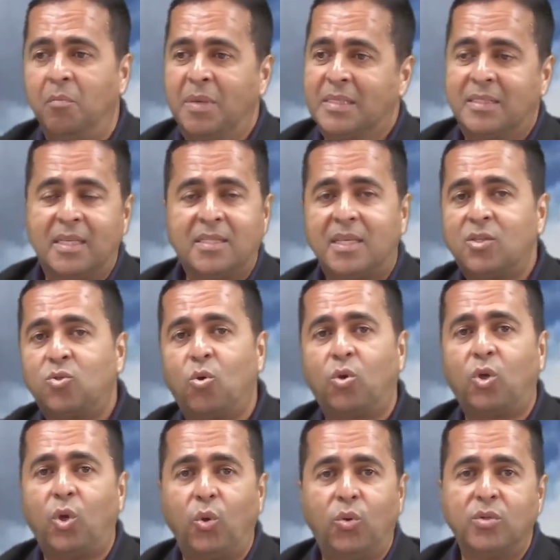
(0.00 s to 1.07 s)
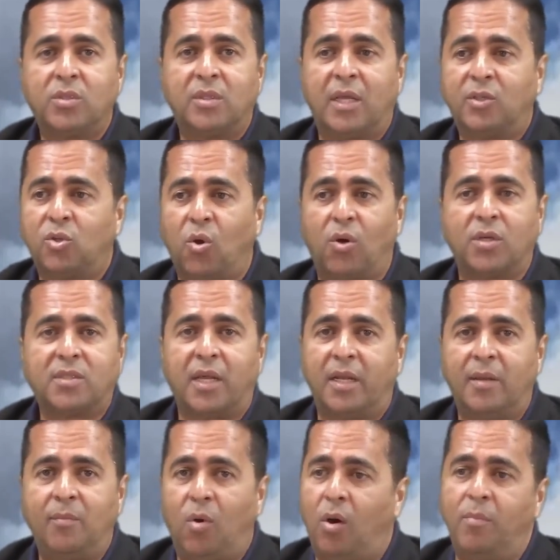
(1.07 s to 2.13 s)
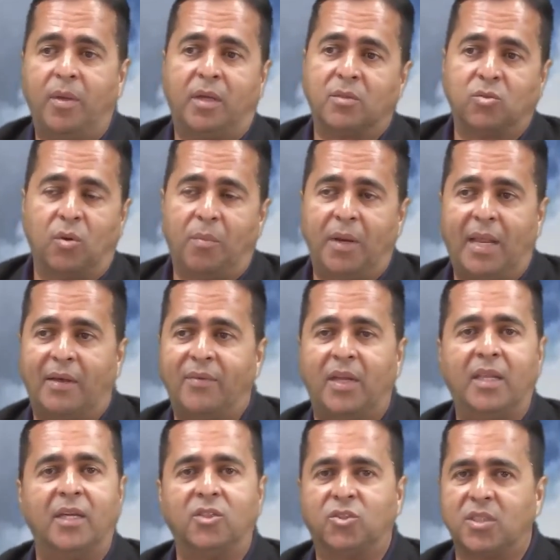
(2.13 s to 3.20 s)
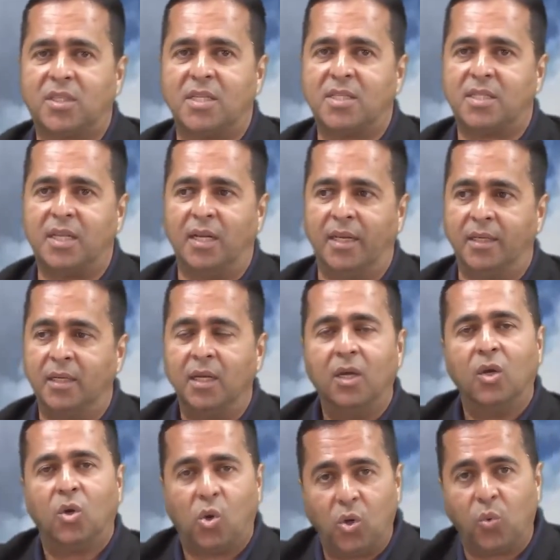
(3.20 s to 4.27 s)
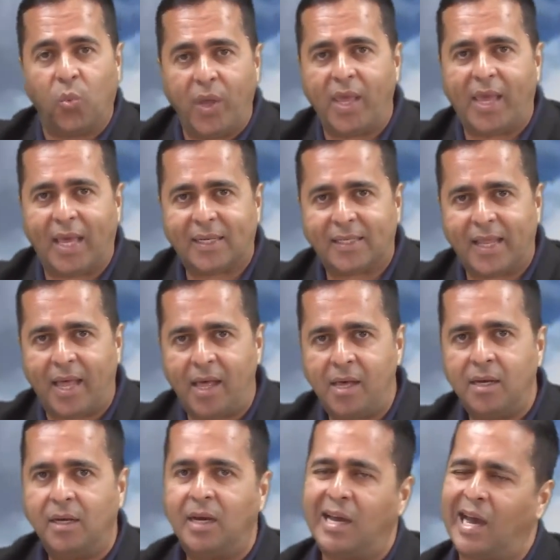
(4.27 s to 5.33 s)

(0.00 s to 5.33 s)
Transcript: Businesses don't close their doors anymore because nobody have any interest in stealing. Could we get there?